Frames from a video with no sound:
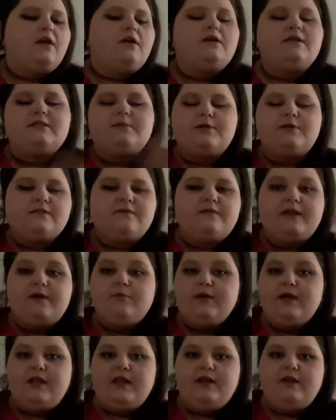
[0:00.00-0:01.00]
supposedly
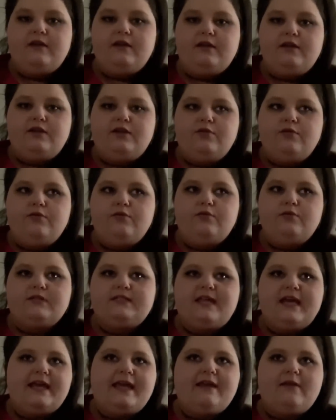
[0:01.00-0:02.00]
when you
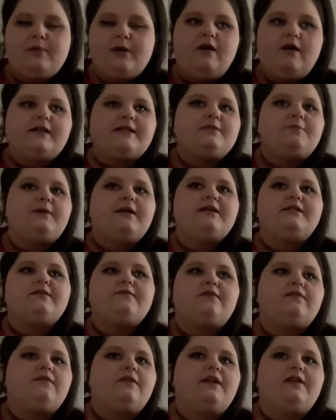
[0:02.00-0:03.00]
take antibiotics because
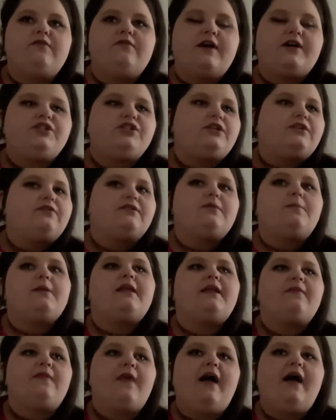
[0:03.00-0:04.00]
of an infection or something
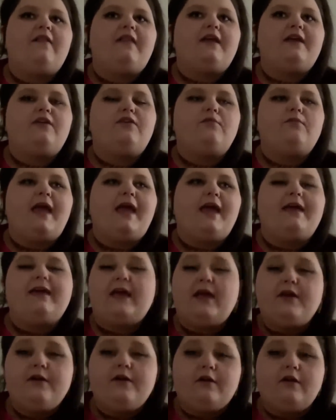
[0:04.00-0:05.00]
like that, like, you can't
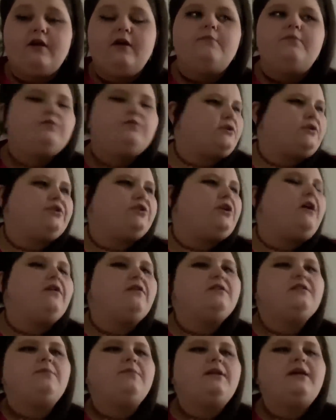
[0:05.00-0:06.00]
get your booster shot
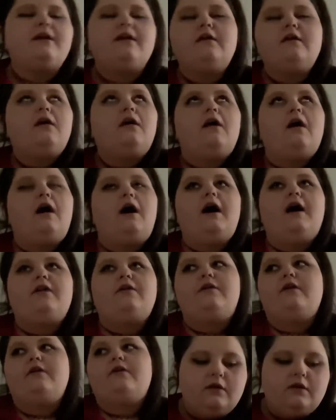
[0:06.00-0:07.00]
or something. I
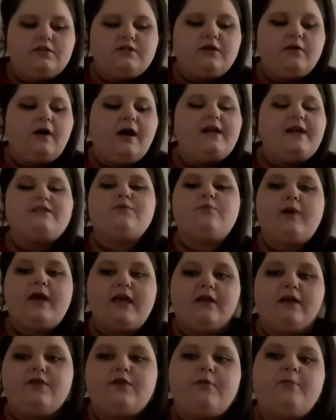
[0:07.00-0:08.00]
don't know. So I had to
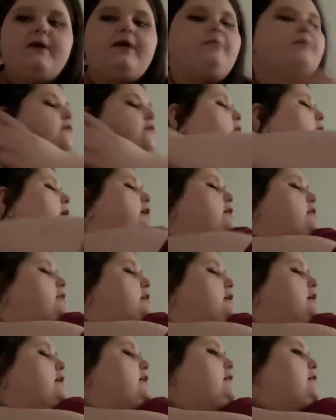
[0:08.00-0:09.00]
wait a little bit before I could
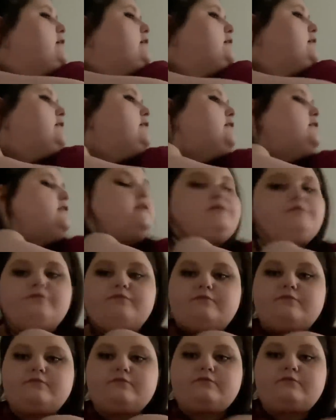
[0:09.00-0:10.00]
uh,
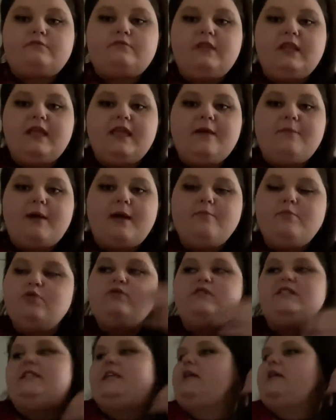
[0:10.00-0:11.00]
get my
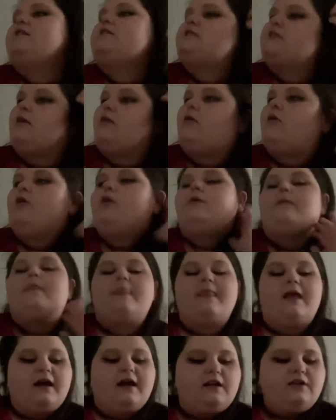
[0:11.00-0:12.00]
boosty. So
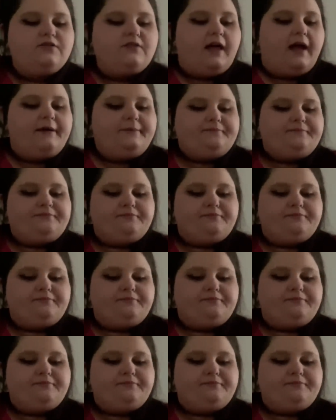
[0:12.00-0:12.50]
I gotta do that.